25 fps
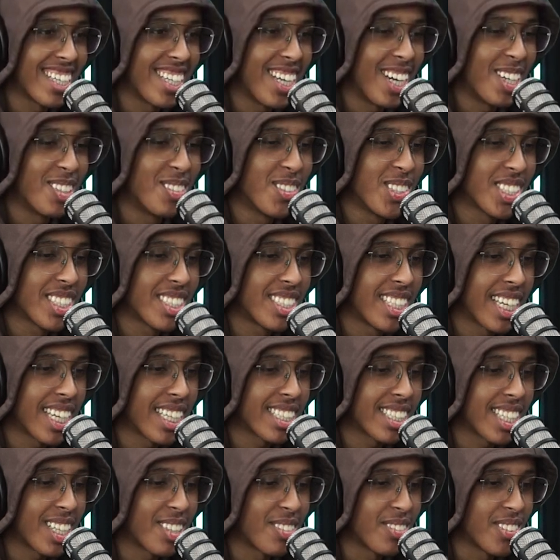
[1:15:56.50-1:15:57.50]
Almost second
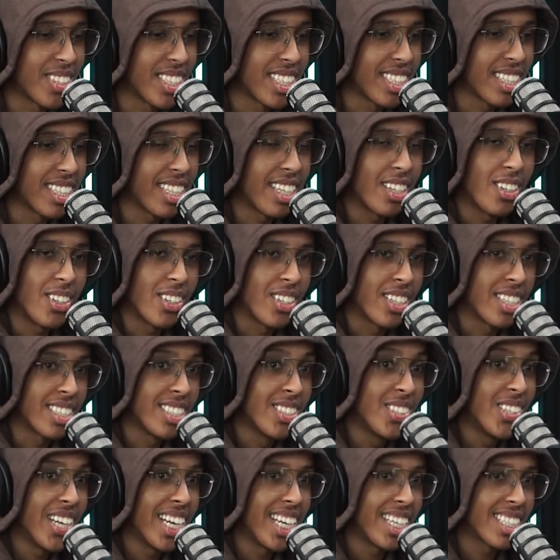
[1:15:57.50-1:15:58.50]
time.
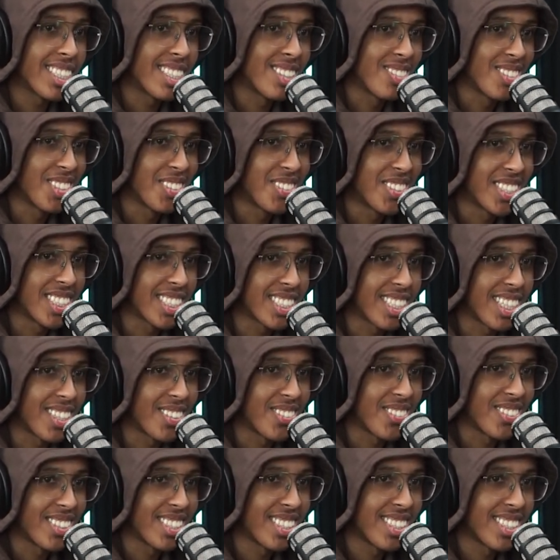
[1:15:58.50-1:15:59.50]
Aired him the first time.
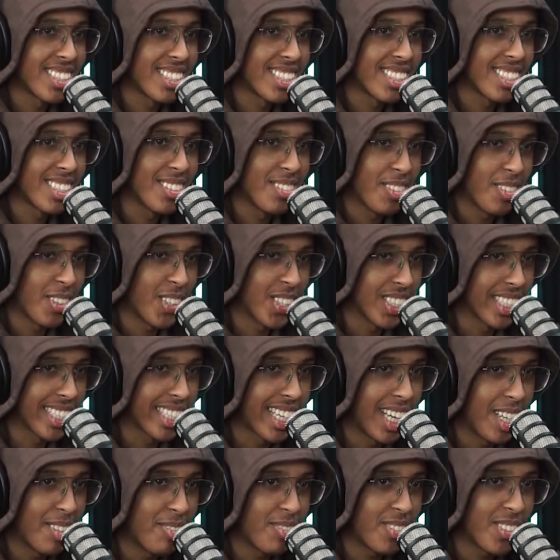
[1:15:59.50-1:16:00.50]
Remember on the
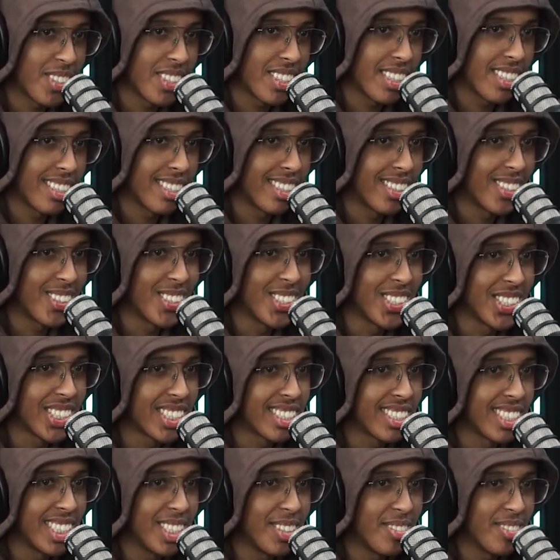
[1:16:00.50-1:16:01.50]
clip, on your
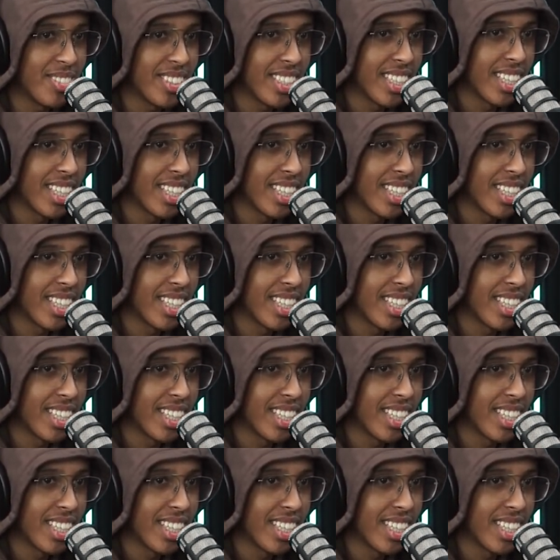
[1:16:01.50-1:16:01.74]
stream,